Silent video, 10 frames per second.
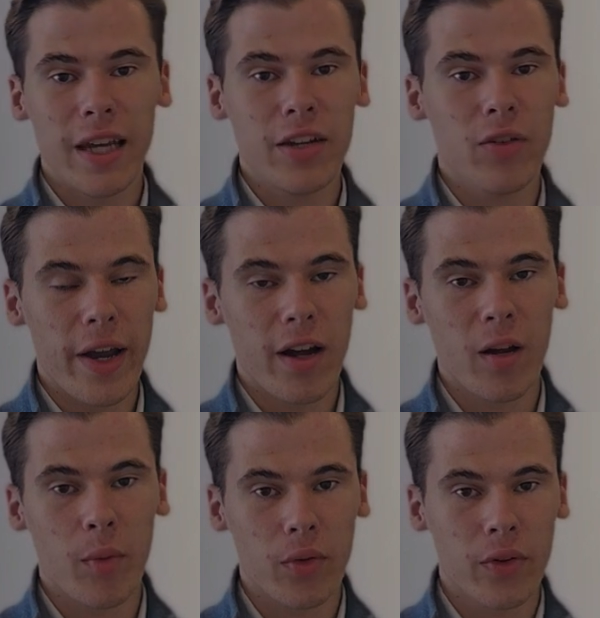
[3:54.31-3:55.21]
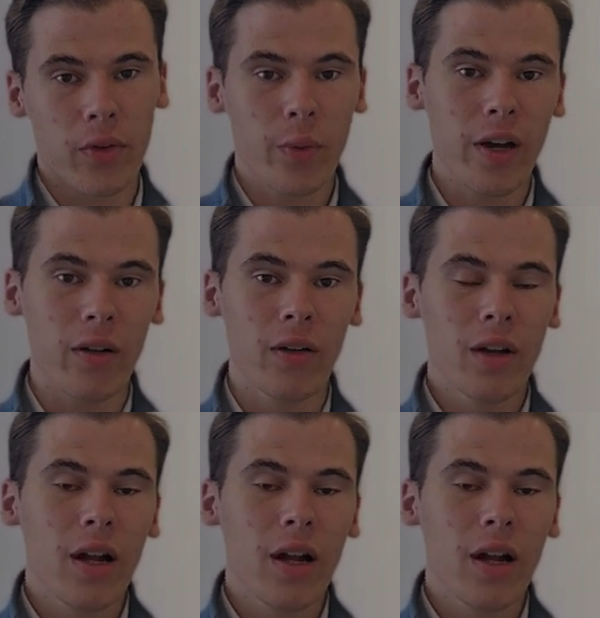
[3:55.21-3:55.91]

in your AI model as well,